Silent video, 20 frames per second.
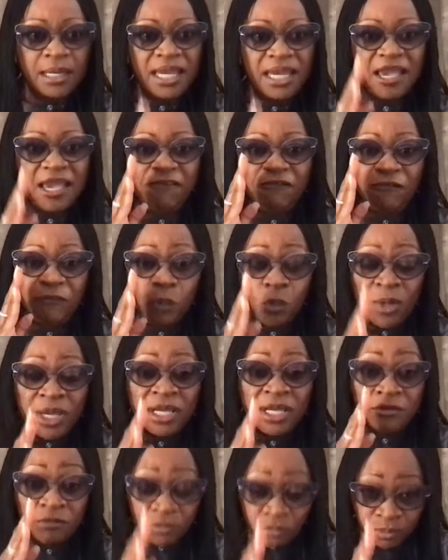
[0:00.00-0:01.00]
If
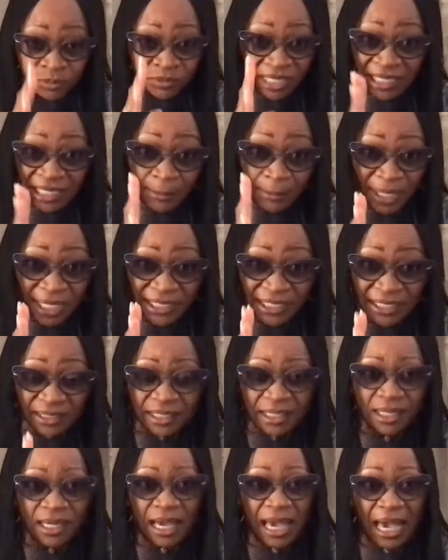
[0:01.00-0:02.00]
we think about it,
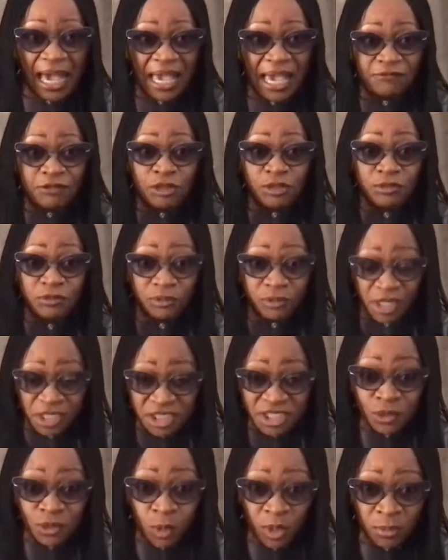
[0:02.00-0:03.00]
I have
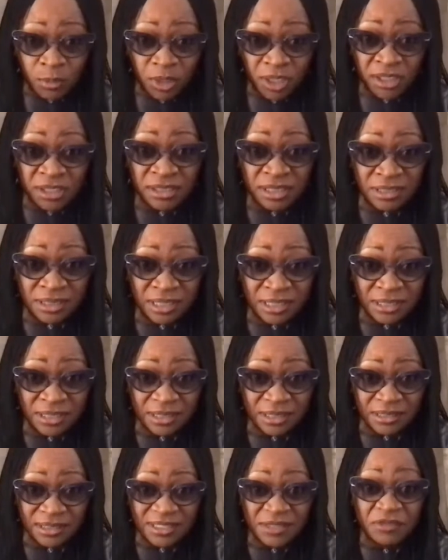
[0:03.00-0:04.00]
31 brothers and
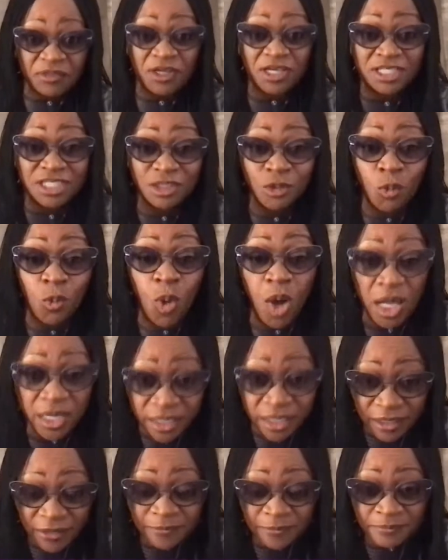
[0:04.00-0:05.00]
sisters,
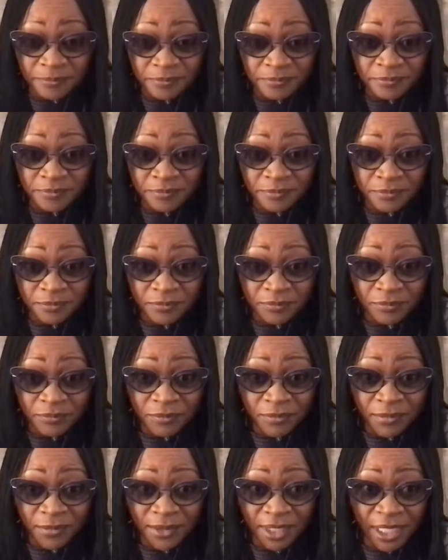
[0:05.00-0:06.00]
31.
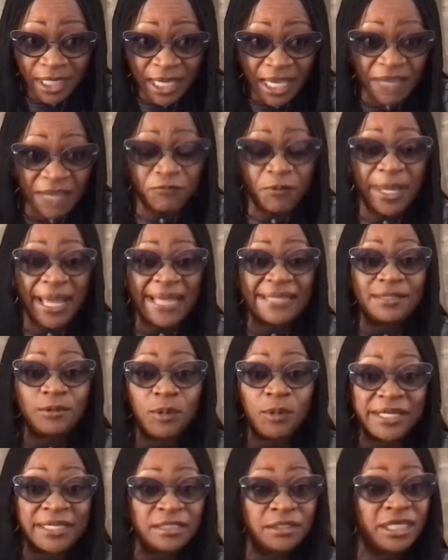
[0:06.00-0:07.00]
If we had a
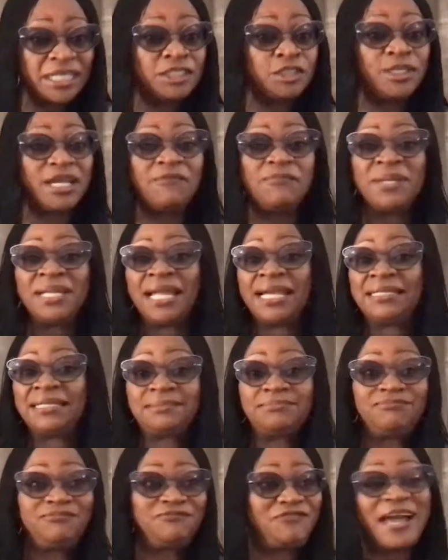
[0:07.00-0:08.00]
wedding, there should have been like
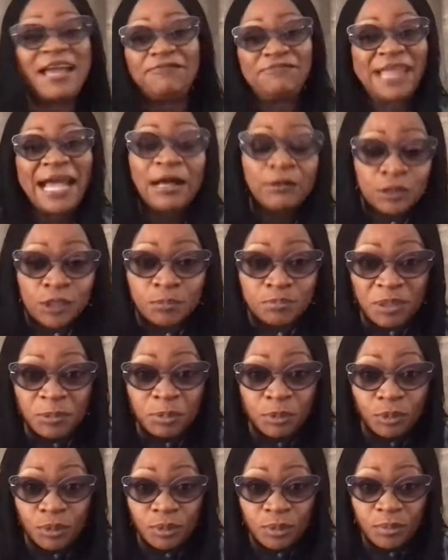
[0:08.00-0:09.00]
5,000
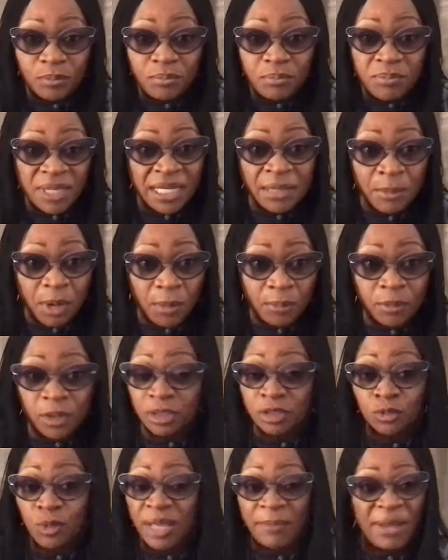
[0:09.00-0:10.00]
people minimum,
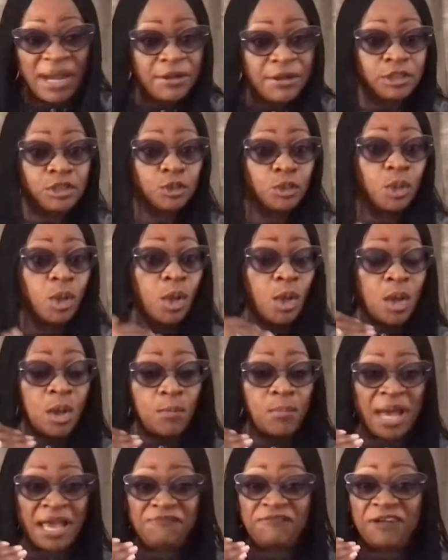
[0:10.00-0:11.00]
because we're married to,
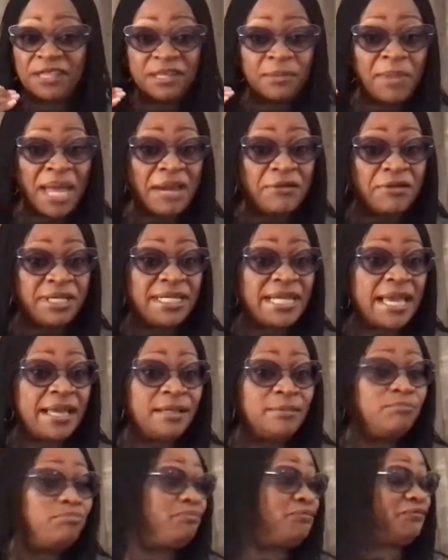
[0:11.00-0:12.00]
my father married
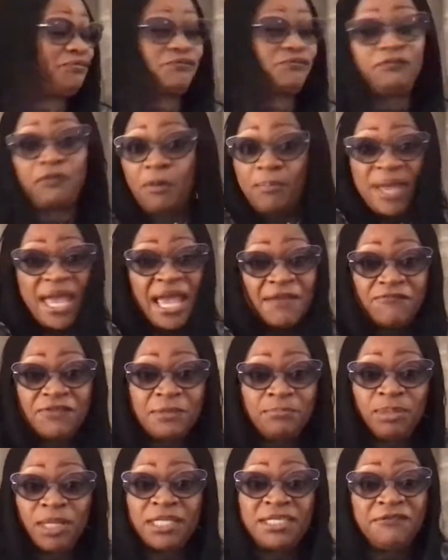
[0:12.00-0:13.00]
from
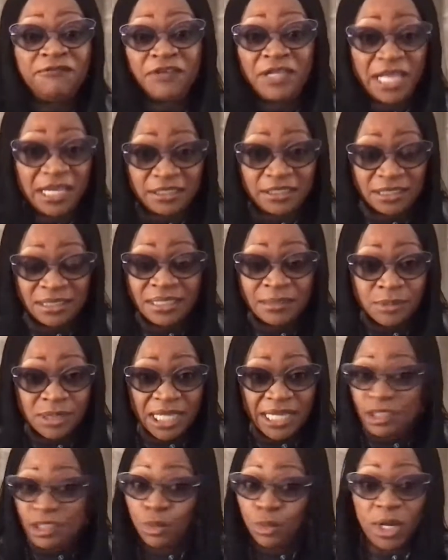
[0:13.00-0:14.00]
every bloody village, it seems
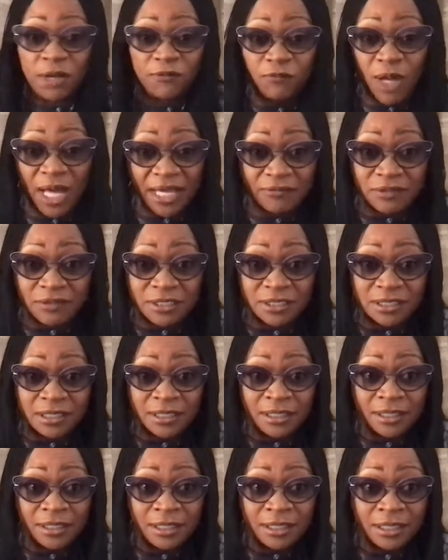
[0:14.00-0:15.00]
like, 12 wives.
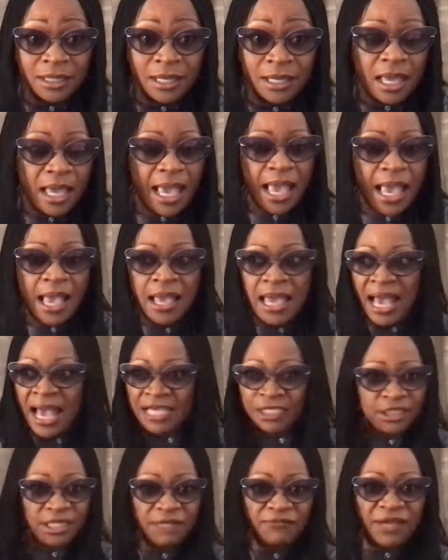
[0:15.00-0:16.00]
I
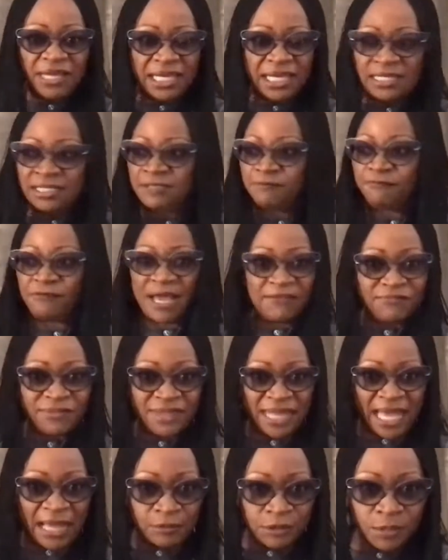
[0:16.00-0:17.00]
should have had at least
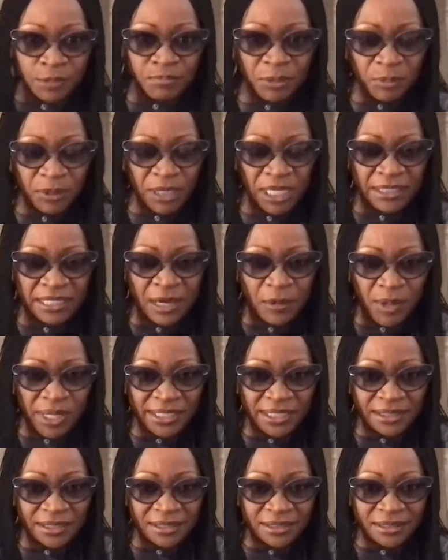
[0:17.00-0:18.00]
5,000 people at that
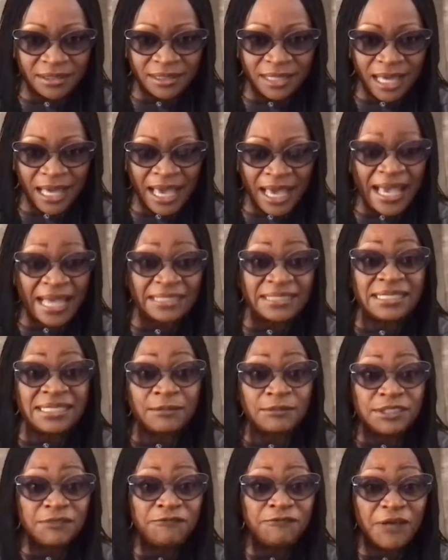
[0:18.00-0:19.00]
wedding. I had
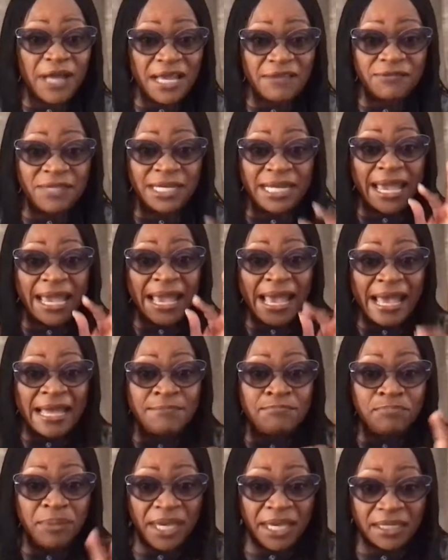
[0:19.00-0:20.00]
75 that I
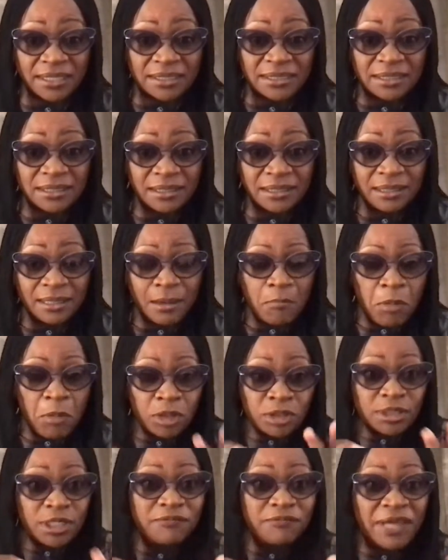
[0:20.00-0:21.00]
handpicked.
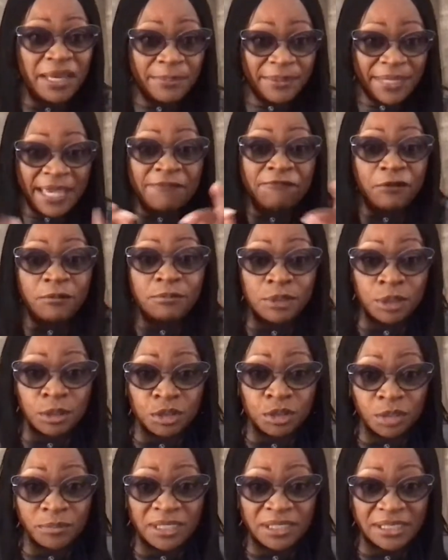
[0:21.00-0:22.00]
Most of them came from
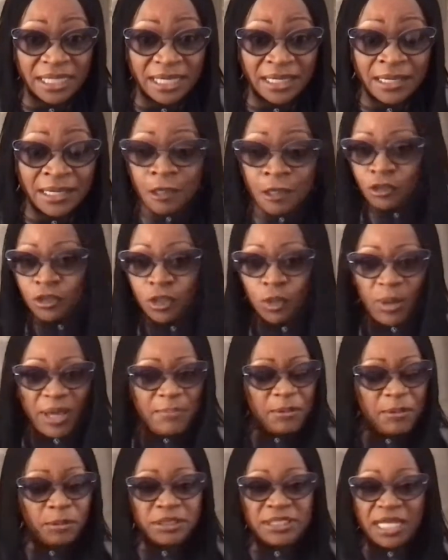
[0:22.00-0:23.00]
social media. So when
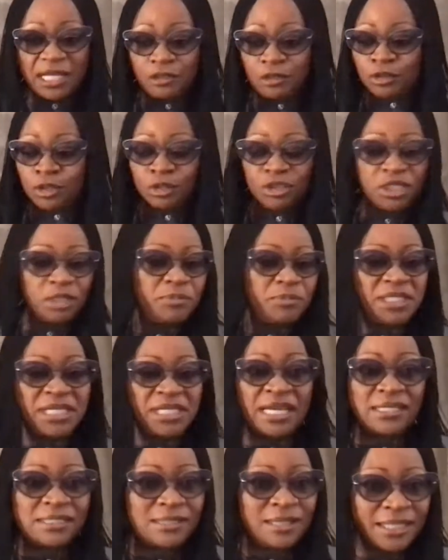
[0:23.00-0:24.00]
people tell you social
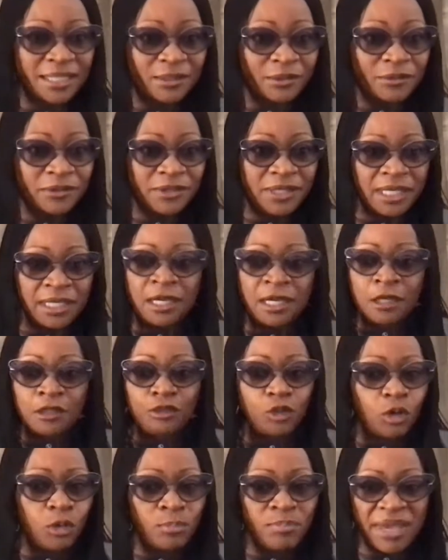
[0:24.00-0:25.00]
media is not a good thing,
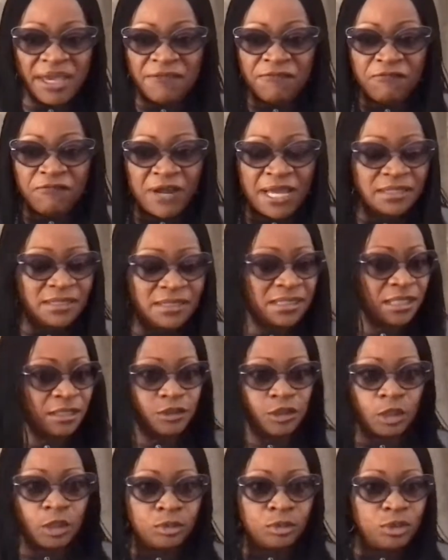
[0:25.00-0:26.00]
don't make friends,
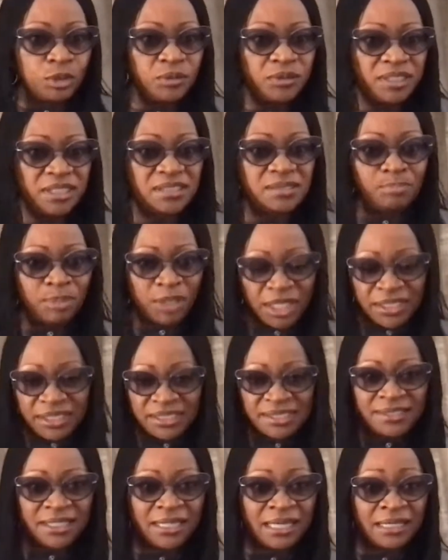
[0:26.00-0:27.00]
don't do this, blood
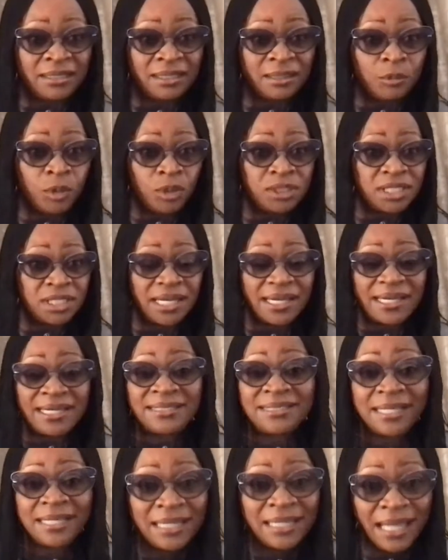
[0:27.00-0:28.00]
is thicker than water.
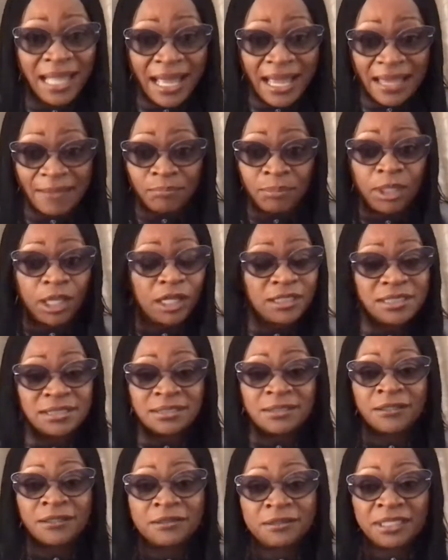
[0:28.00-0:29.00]
It's a lie. Blood
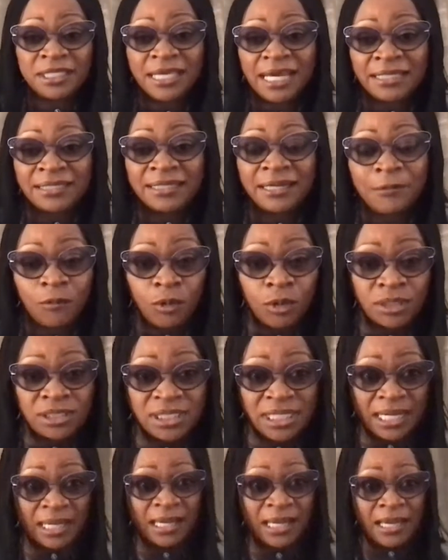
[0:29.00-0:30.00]
is not thicker than
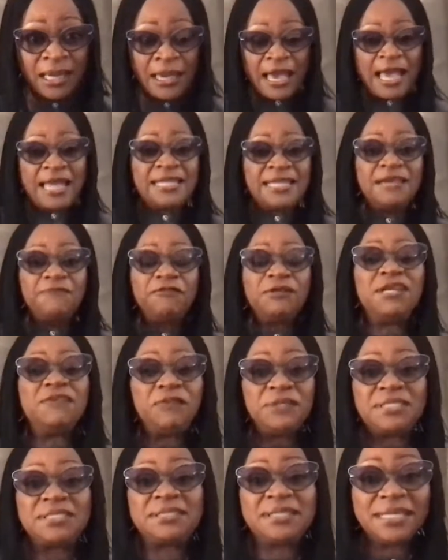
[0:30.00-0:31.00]
water. And even
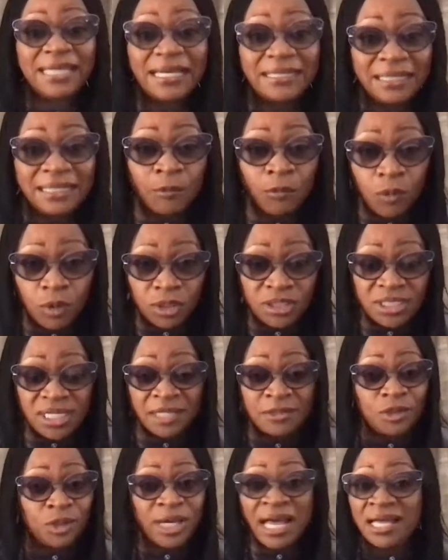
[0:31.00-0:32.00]
if it's thicker than water,
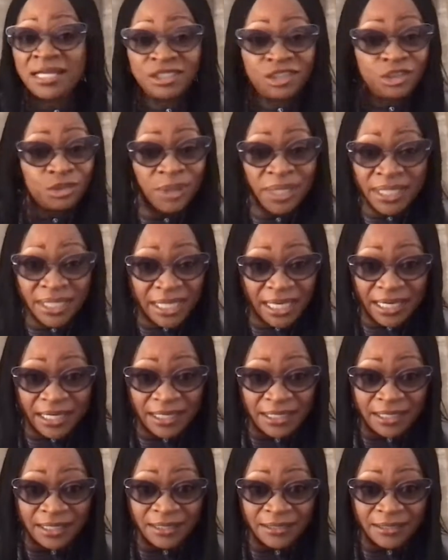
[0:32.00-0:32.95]
you can't drink it.